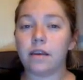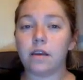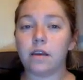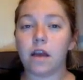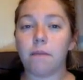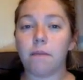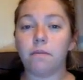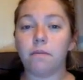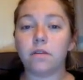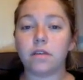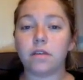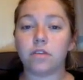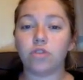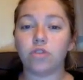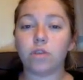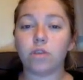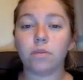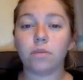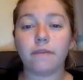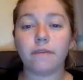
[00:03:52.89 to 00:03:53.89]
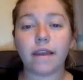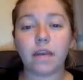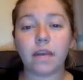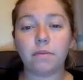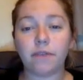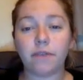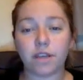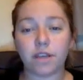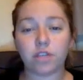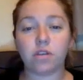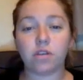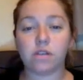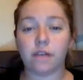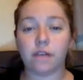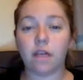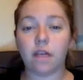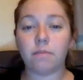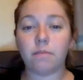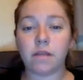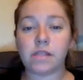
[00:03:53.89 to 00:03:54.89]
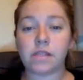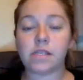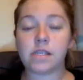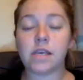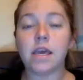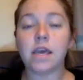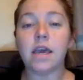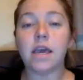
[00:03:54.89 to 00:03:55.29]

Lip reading: a couple of district-provided professional developments